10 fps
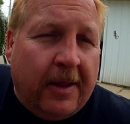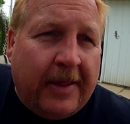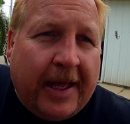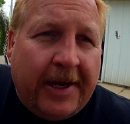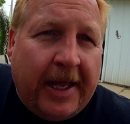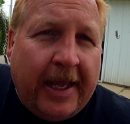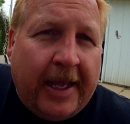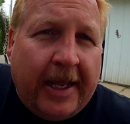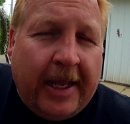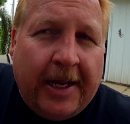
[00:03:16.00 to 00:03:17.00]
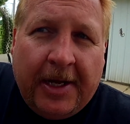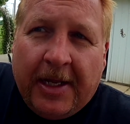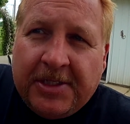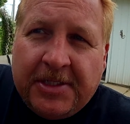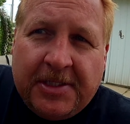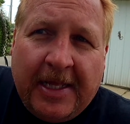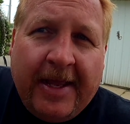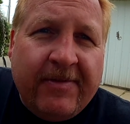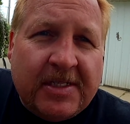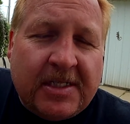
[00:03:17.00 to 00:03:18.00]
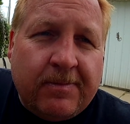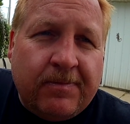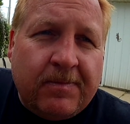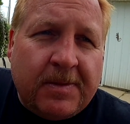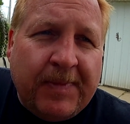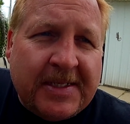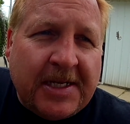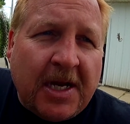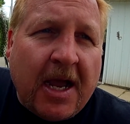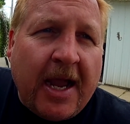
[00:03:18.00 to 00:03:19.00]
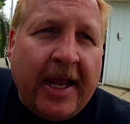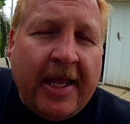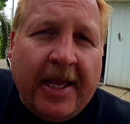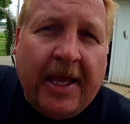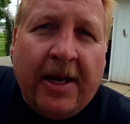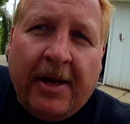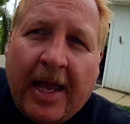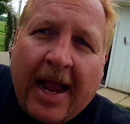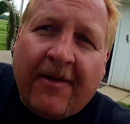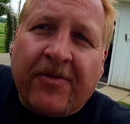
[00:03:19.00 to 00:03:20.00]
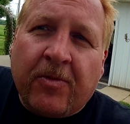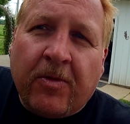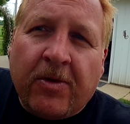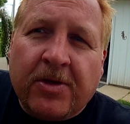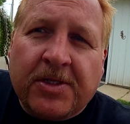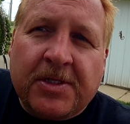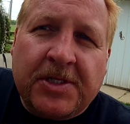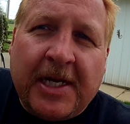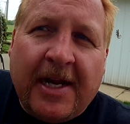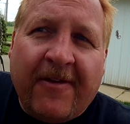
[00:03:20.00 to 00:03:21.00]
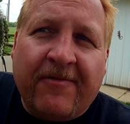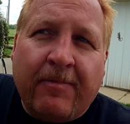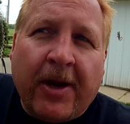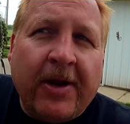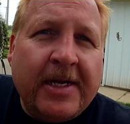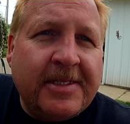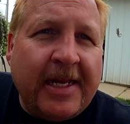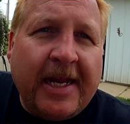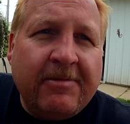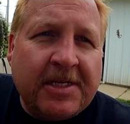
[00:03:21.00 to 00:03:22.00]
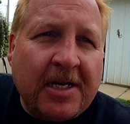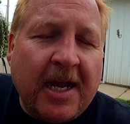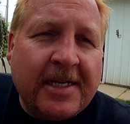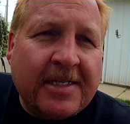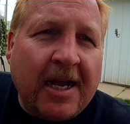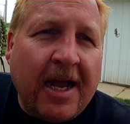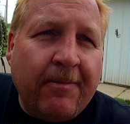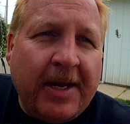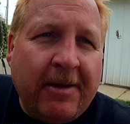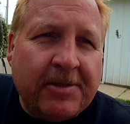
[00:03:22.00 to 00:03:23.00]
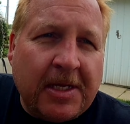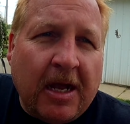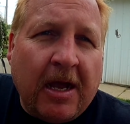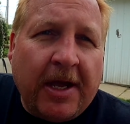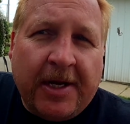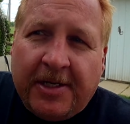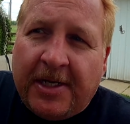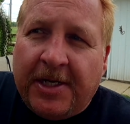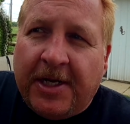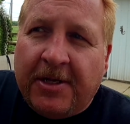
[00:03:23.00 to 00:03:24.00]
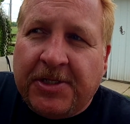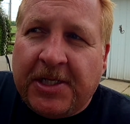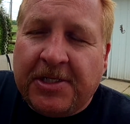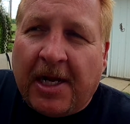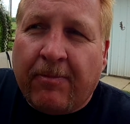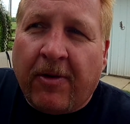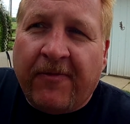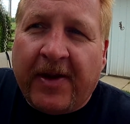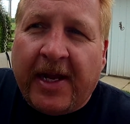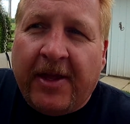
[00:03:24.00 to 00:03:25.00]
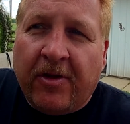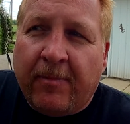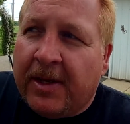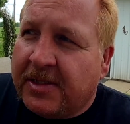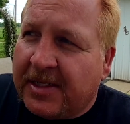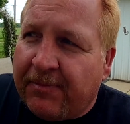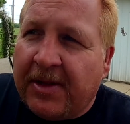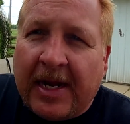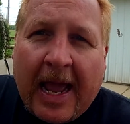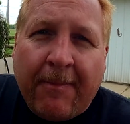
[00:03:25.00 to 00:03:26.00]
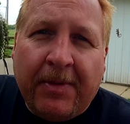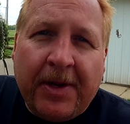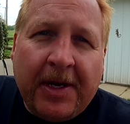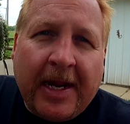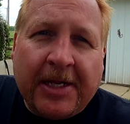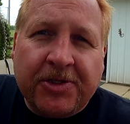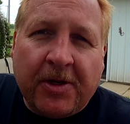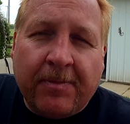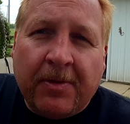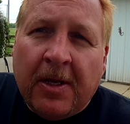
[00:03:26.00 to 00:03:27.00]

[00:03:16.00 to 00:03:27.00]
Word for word: that day, and uh, they even spent the night. And afterwards, she left Barry and said he was a nice guy, but he was odd, and, and you know she's not perfect either. But something happened in that trip